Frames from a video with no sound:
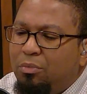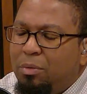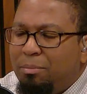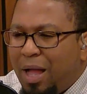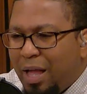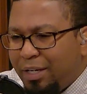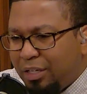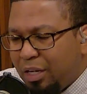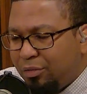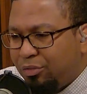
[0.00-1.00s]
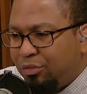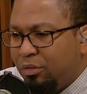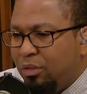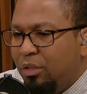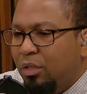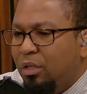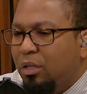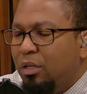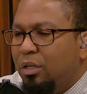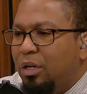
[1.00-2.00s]
remind us
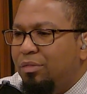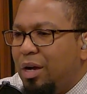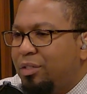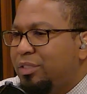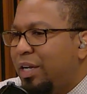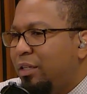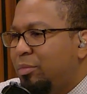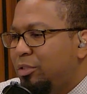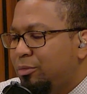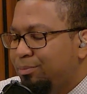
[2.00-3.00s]
of our assignment.